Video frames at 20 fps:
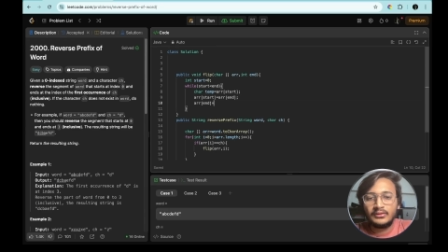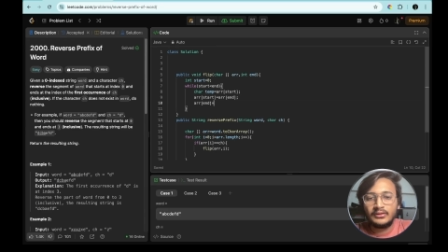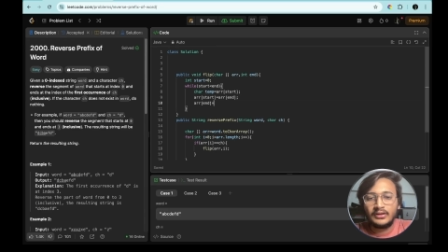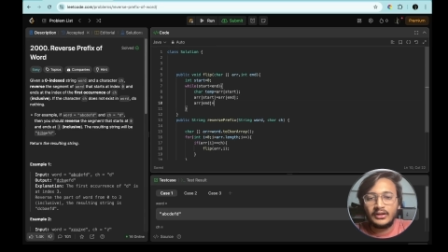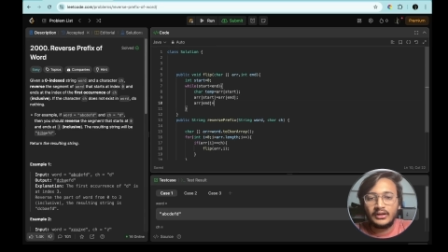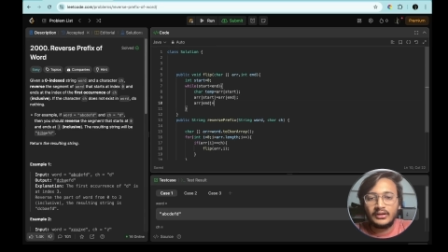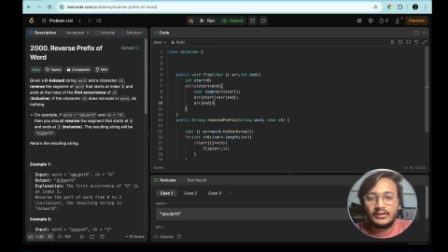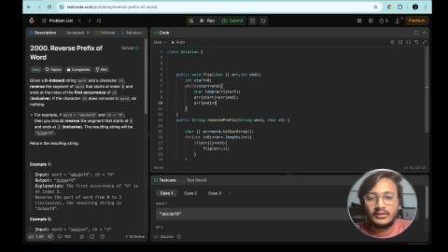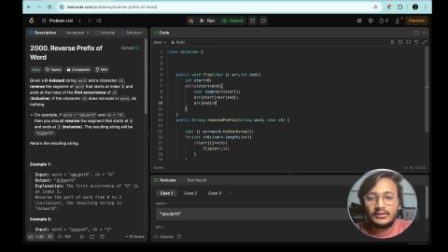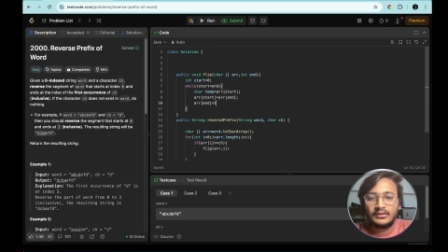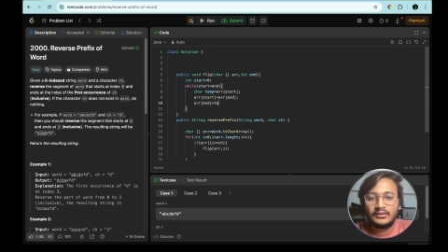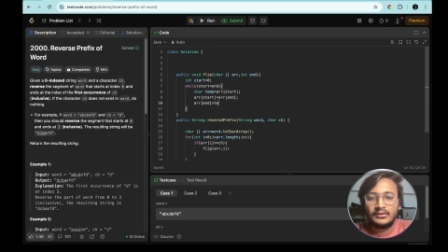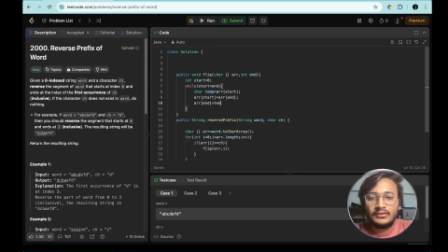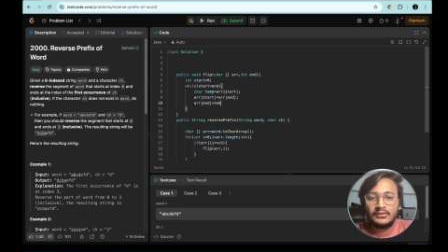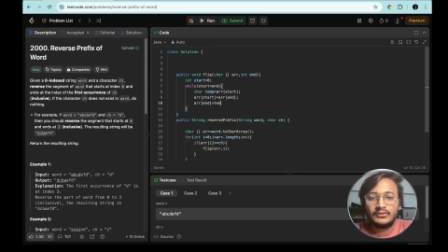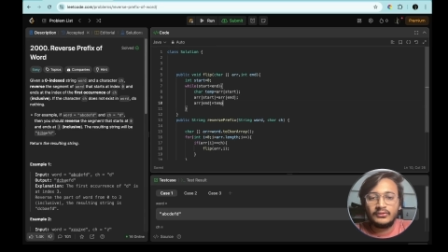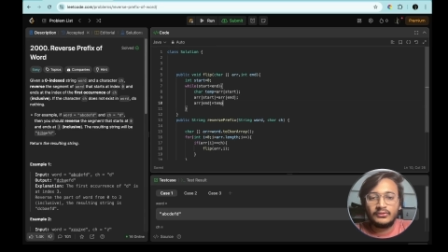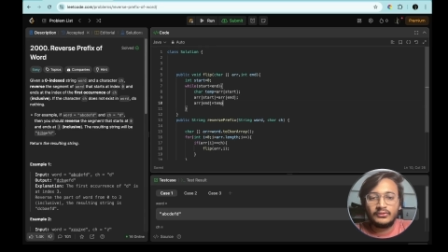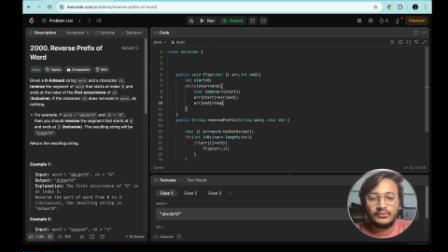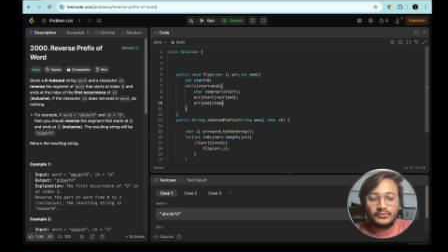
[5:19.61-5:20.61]
char.
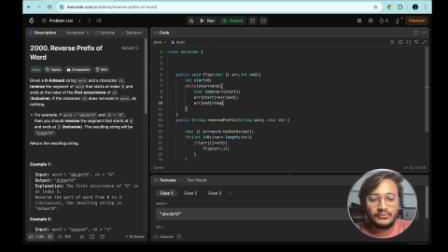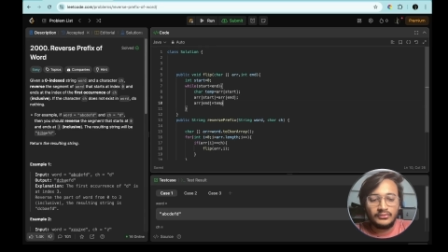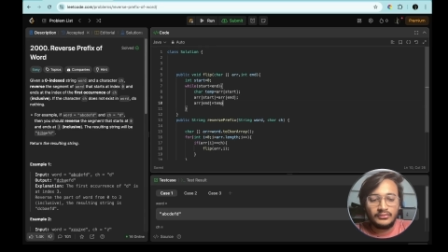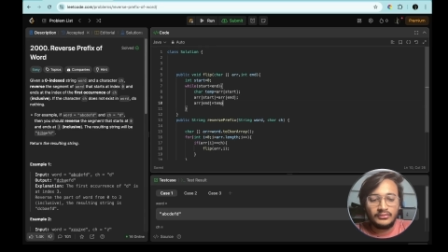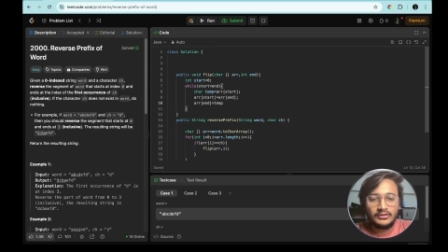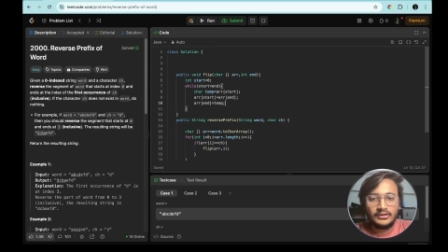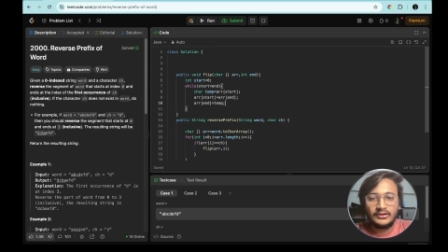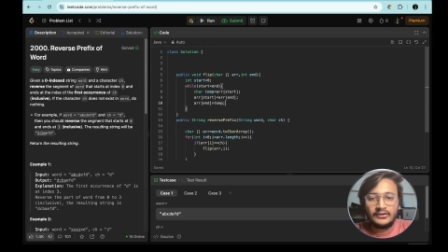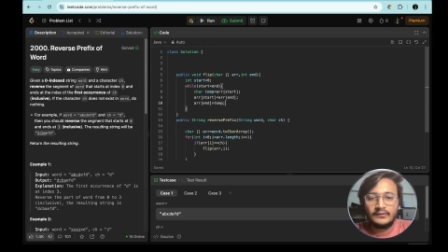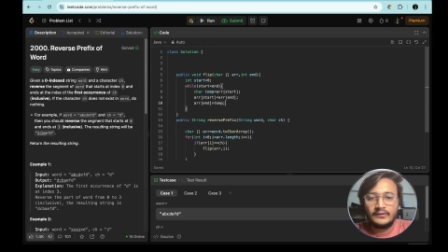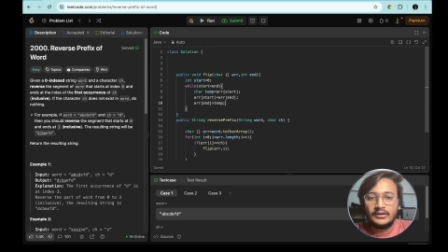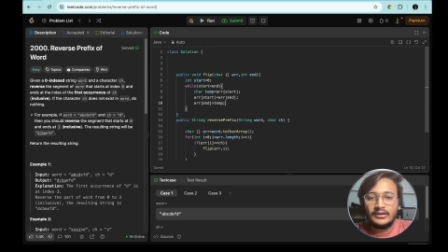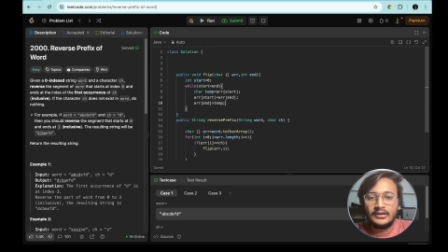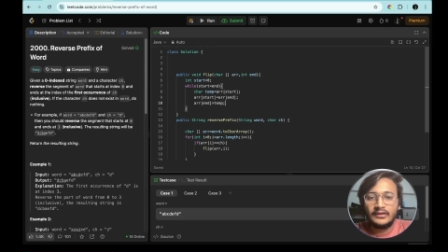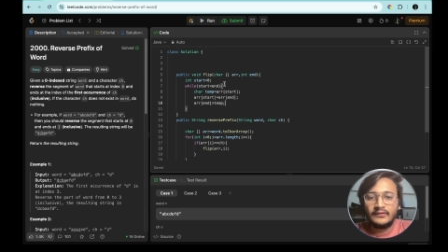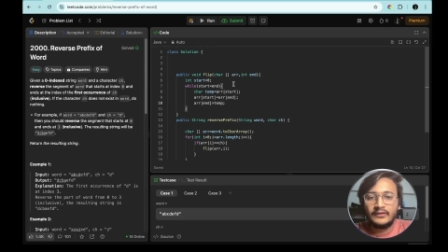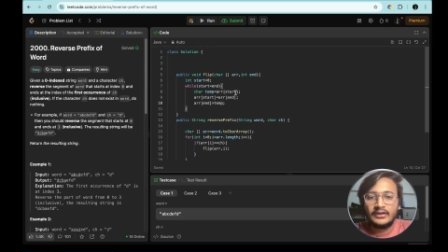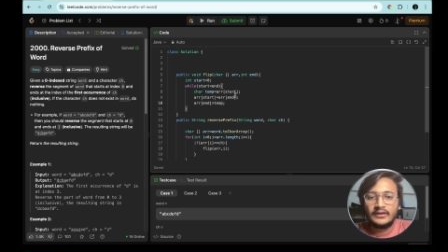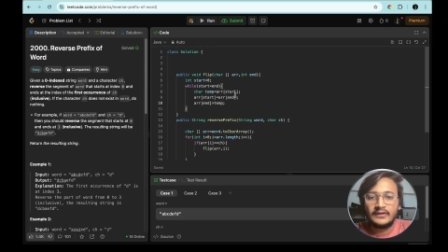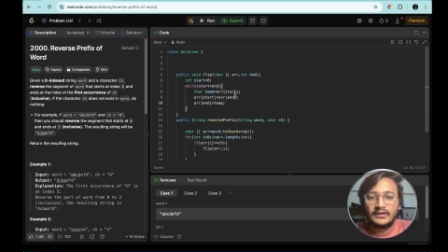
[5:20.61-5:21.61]
So this will
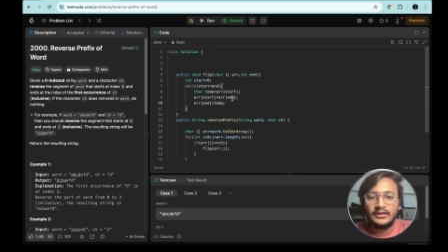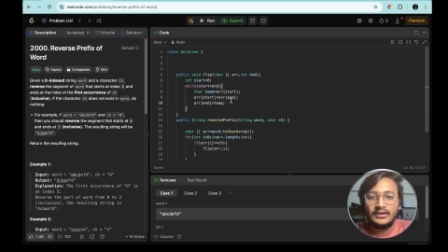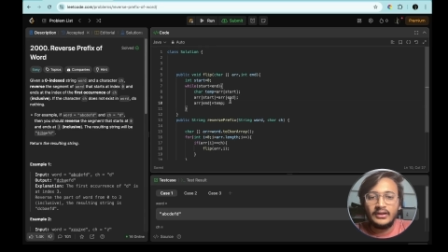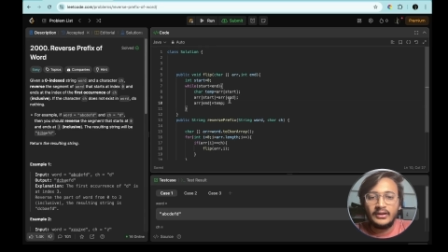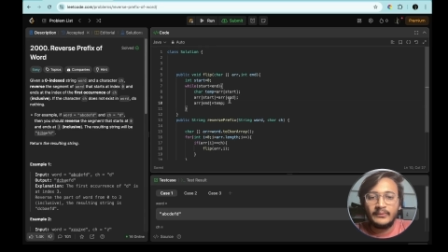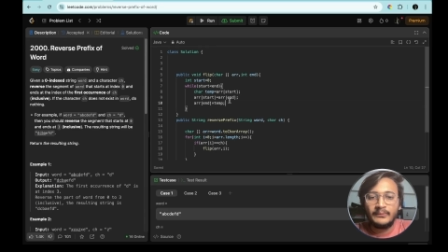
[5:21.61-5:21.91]
reverse it.